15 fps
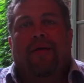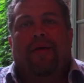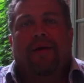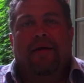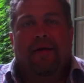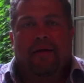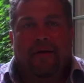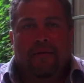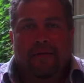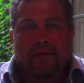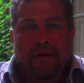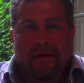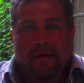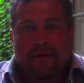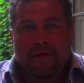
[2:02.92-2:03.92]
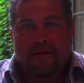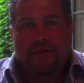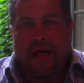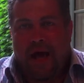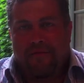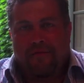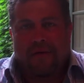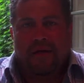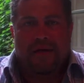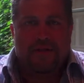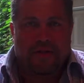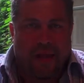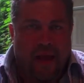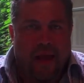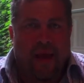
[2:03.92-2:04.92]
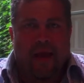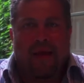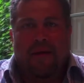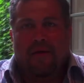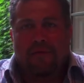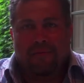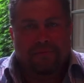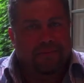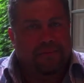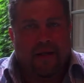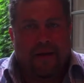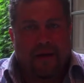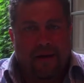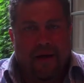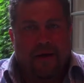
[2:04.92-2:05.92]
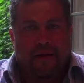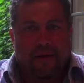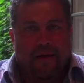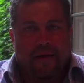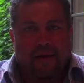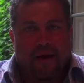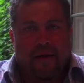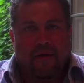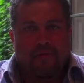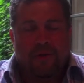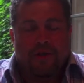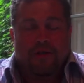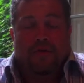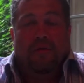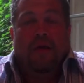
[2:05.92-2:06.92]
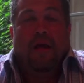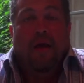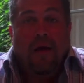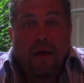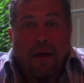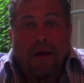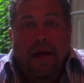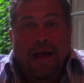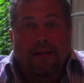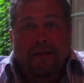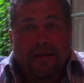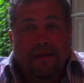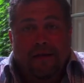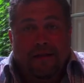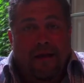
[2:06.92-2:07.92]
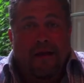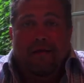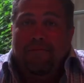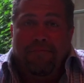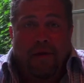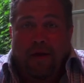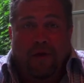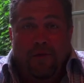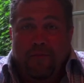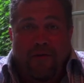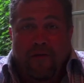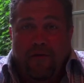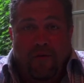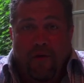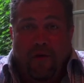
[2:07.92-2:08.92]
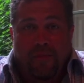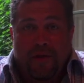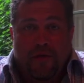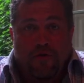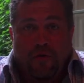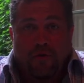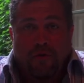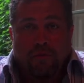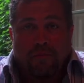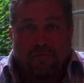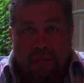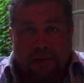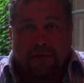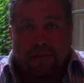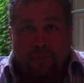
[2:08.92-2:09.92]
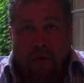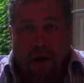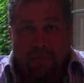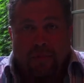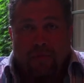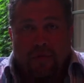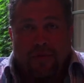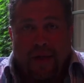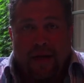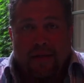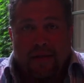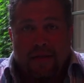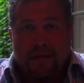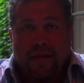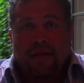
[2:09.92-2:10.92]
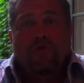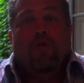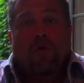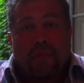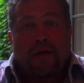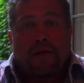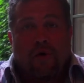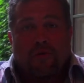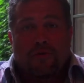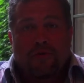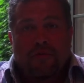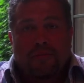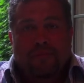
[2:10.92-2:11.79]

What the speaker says: and the staff are going to stay and yada, yada, yada, yada, which at the end of the day, it could very well be true. But the problem with that is that nobody knows.